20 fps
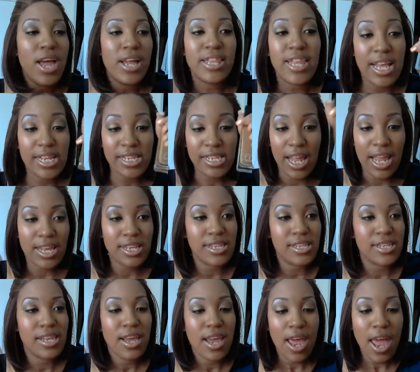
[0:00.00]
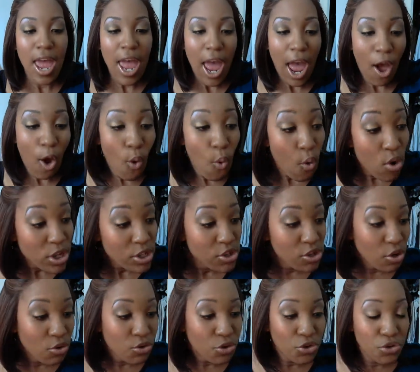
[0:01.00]
that's nice I
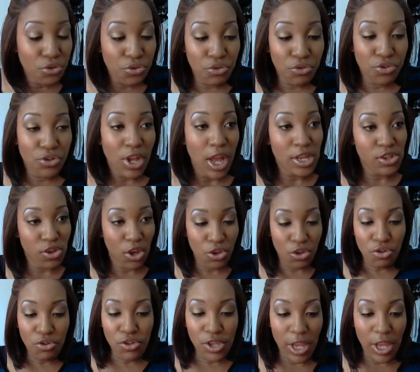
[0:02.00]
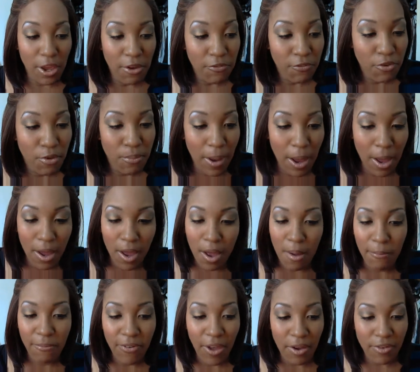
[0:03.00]
also used so I used that for my
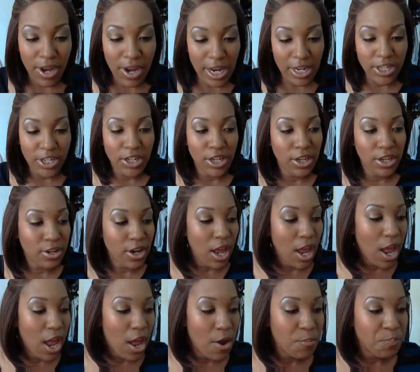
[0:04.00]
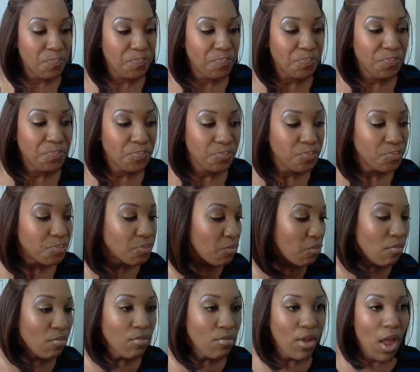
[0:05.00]
um, foundation um,
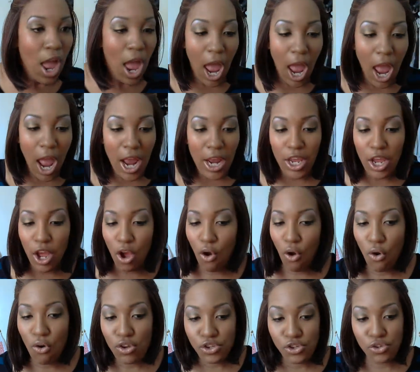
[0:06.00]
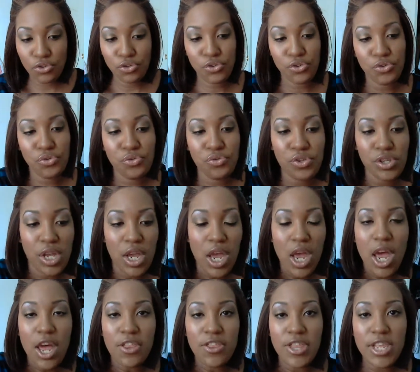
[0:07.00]
I also used
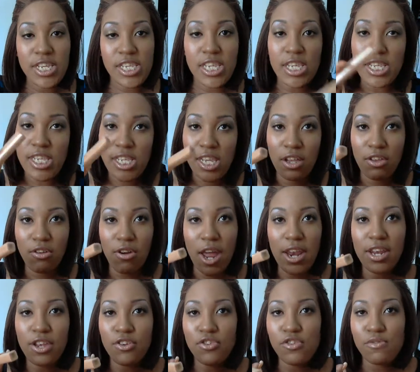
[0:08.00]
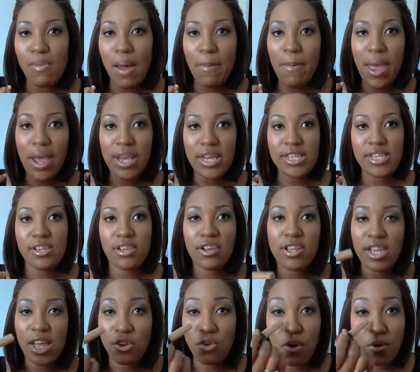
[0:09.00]
this concealer I didn't use my MAC concealer
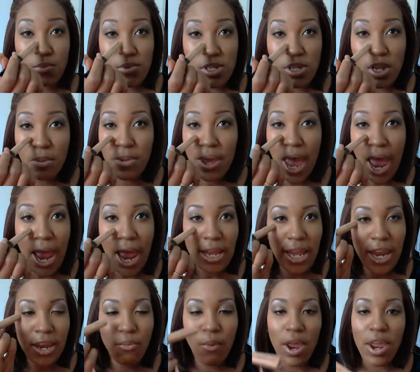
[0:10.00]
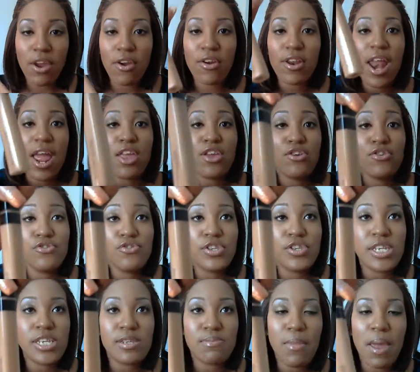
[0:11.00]
because I know it was going to be highlighting right here and I used
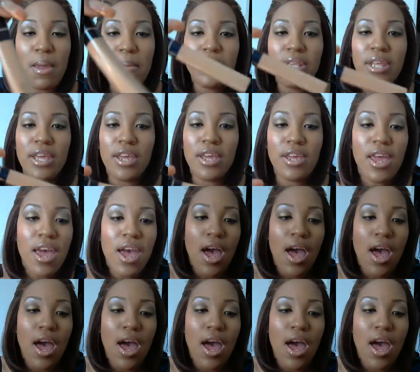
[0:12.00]
this Maybelline